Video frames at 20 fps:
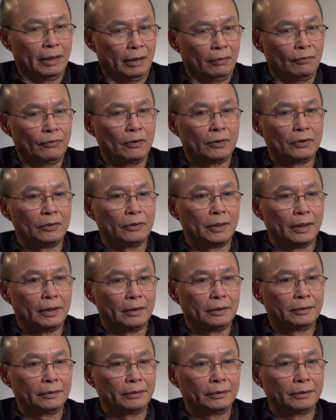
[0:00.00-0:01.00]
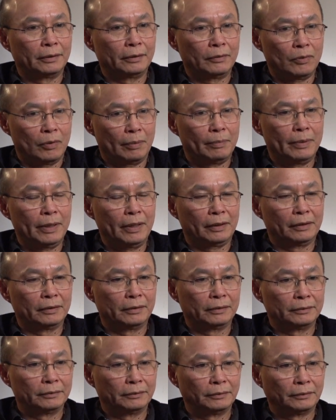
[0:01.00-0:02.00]
84 unit, quite big,
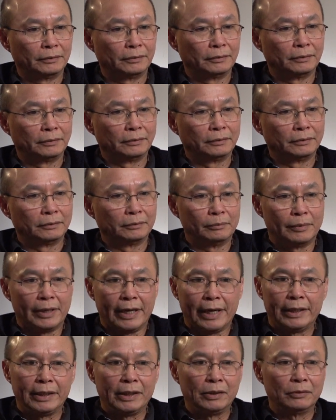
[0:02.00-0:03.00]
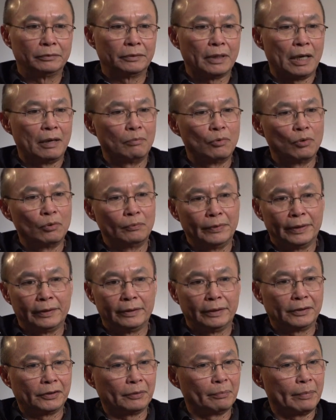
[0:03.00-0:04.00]
brand new. I moved in,
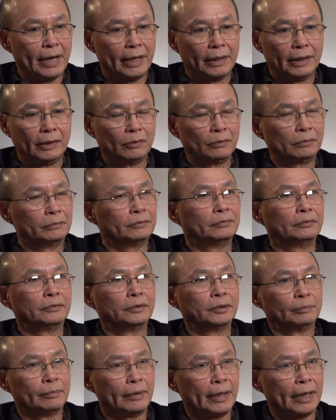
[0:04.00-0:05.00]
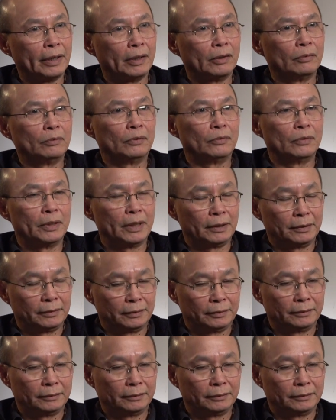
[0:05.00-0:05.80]
it's a brand new unit.